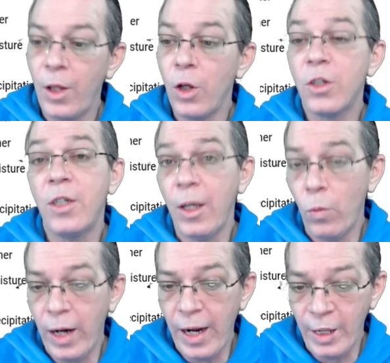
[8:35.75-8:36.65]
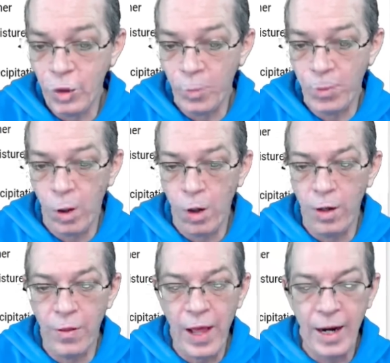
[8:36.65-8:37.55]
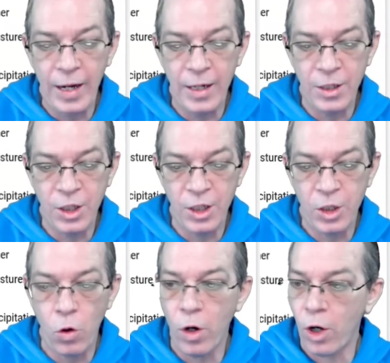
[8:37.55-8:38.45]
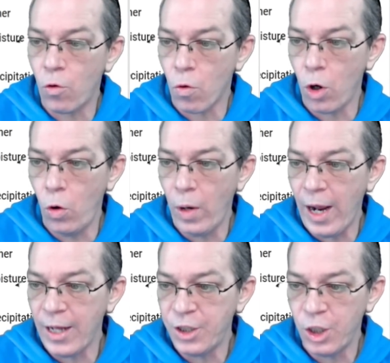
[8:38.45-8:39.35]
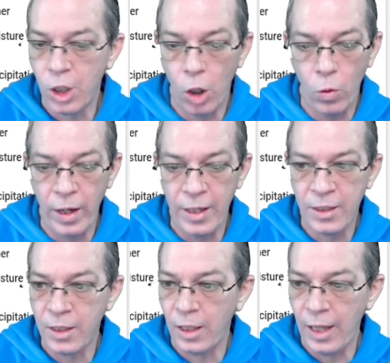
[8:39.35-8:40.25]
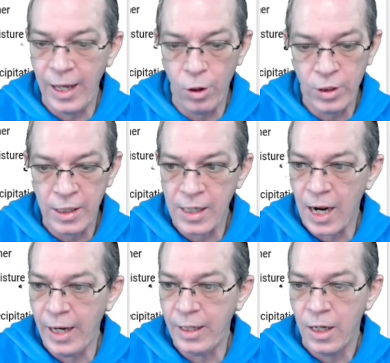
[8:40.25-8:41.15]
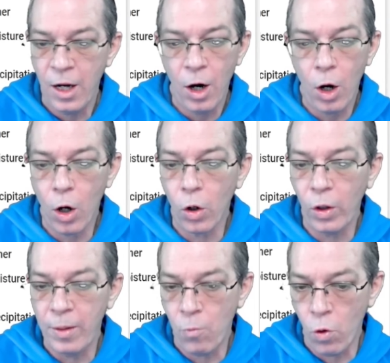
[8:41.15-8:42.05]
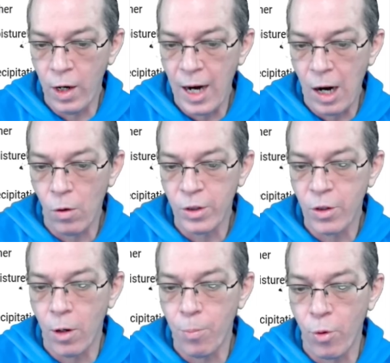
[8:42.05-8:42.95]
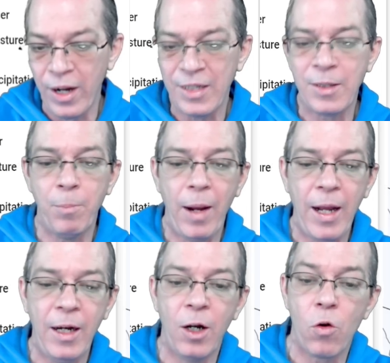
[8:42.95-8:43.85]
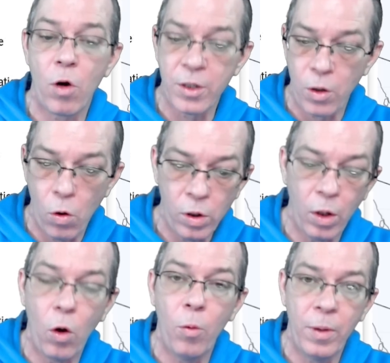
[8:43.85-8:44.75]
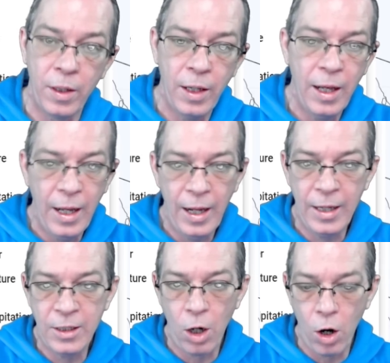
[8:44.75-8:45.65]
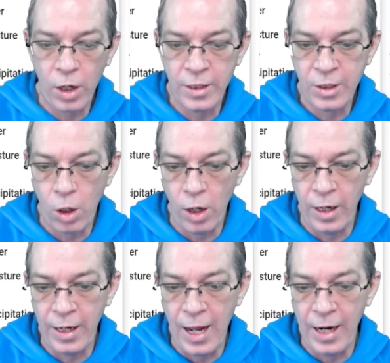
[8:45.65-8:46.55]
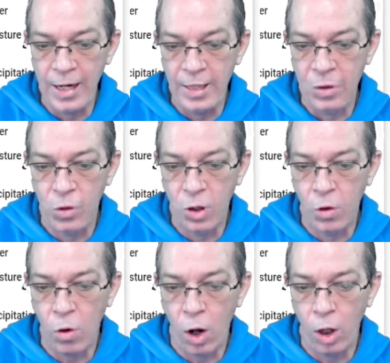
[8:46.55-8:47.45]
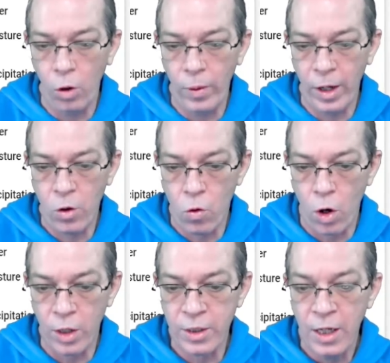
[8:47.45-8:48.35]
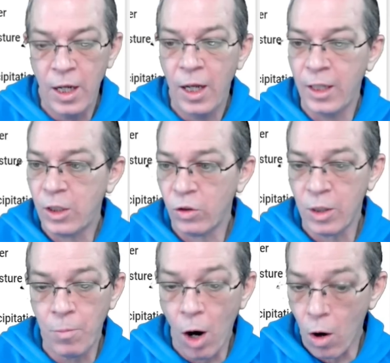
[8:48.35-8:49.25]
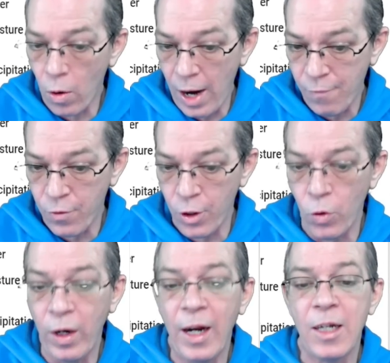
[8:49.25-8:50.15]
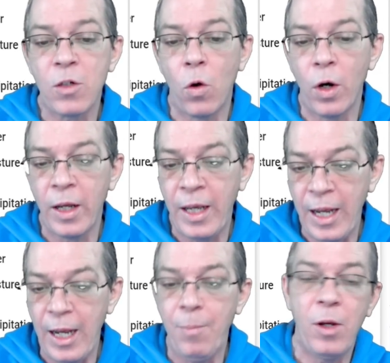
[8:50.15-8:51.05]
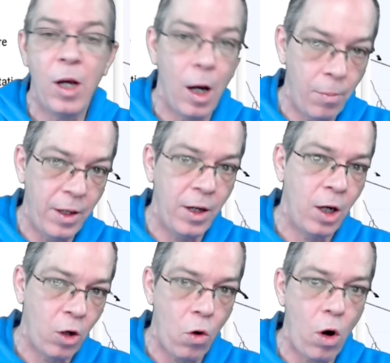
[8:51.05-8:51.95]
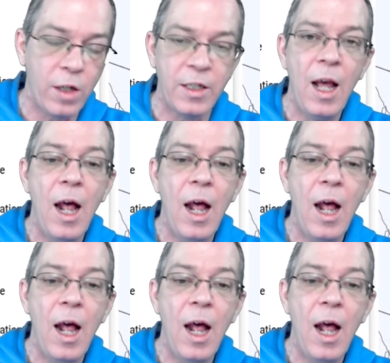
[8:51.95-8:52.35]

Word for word: And you see with HRRR, that is just going to grow as you go into later tonight, early morning hours. Start bringing some banding across Oklahoma into Arkansas, and that is going to go all the way across until tomorrow afternoon, and it's going to keep coming across.